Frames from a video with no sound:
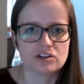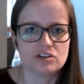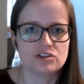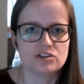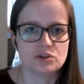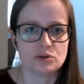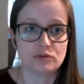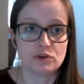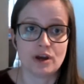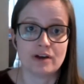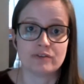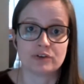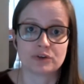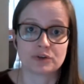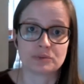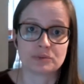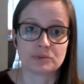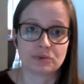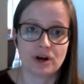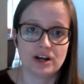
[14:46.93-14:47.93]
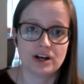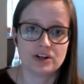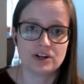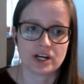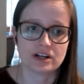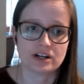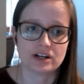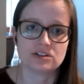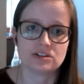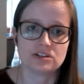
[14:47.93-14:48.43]
So if you have a group
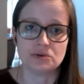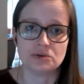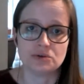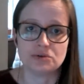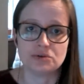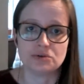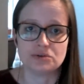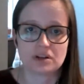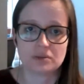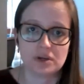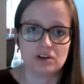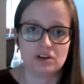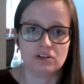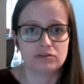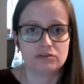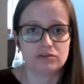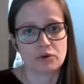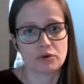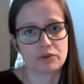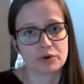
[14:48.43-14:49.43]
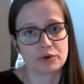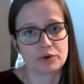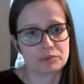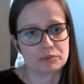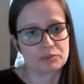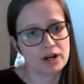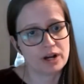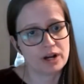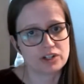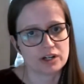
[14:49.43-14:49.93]
project, students could meet for their
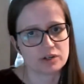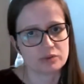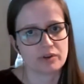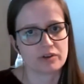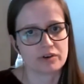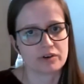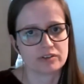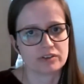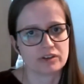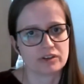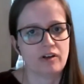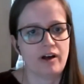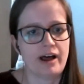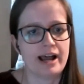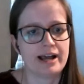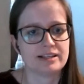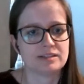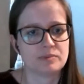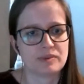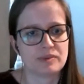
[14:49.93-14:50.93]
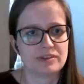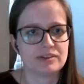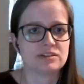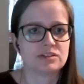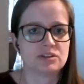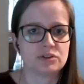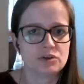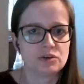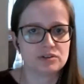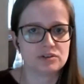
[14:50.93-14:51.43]
group project while they're in the class, but then
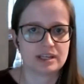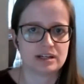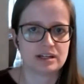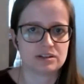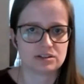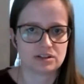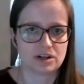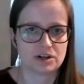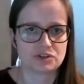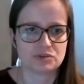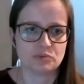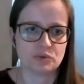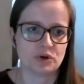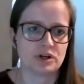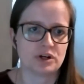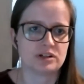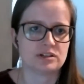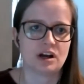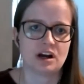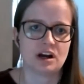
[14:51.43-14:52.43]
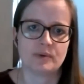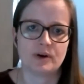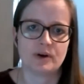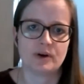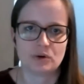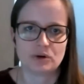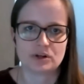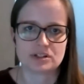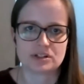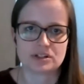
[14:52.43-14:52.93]
still use that discussion board to talk about
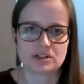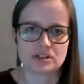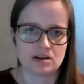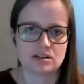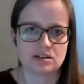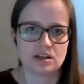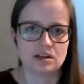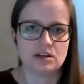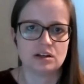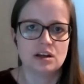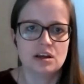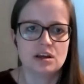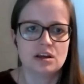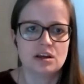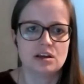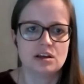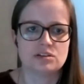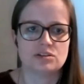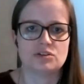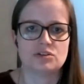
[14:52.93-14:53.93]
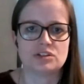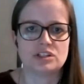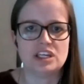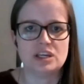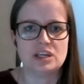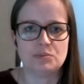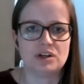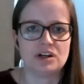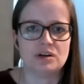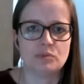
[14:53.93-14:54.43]
course content. So just
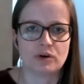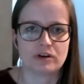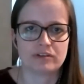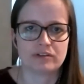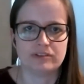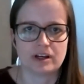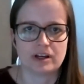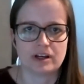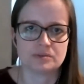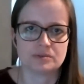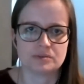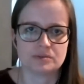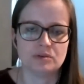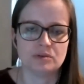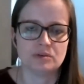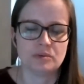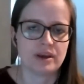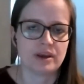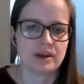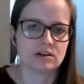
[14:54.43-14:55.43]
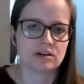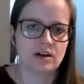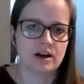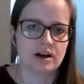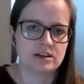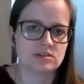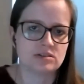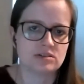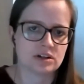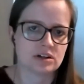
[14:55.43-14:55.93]
keeping it more flexible will make it a
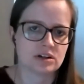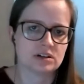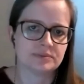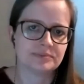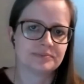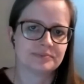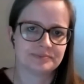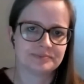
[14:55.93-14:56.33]
lot easier.